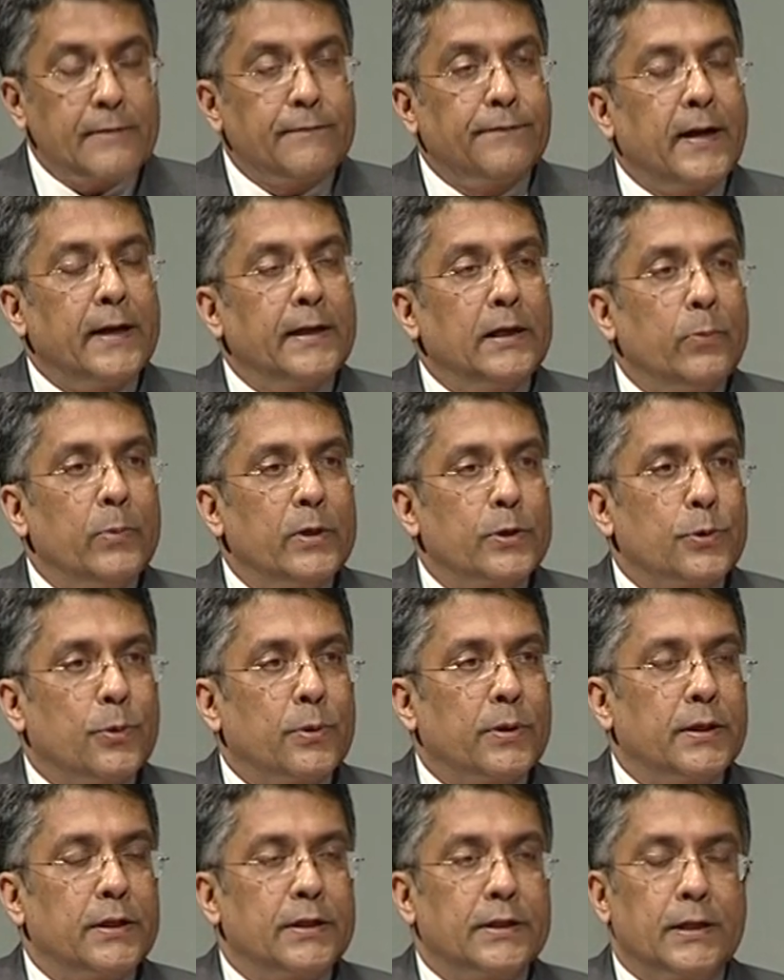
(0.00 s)
And finally,
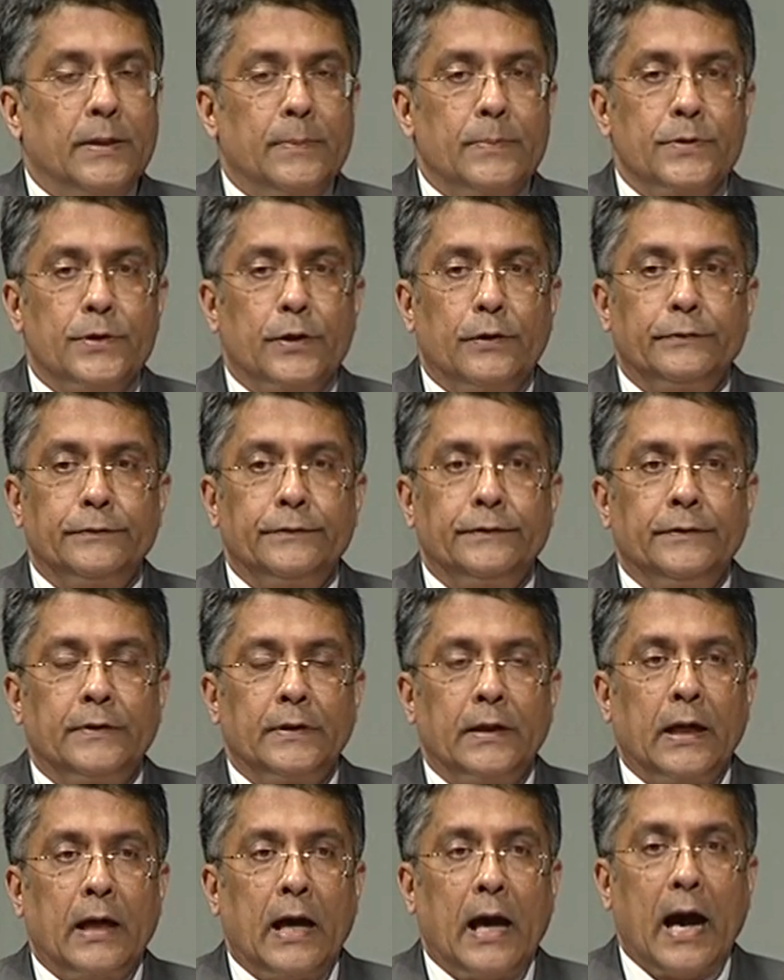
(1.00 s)
we're talking in terms
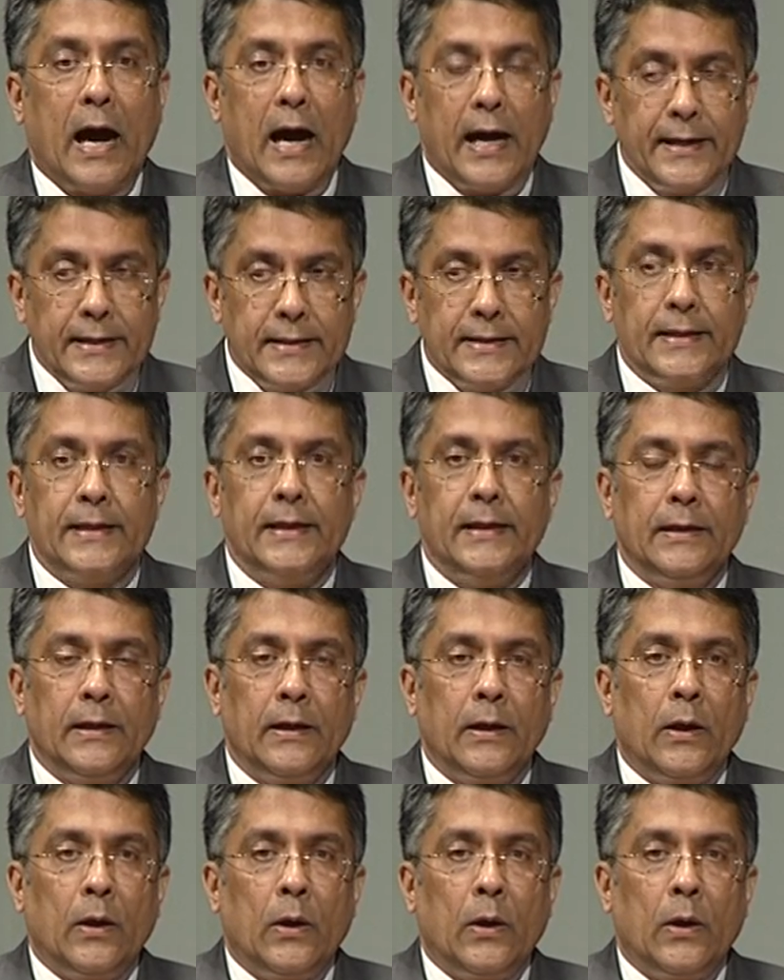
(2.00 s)
of IT,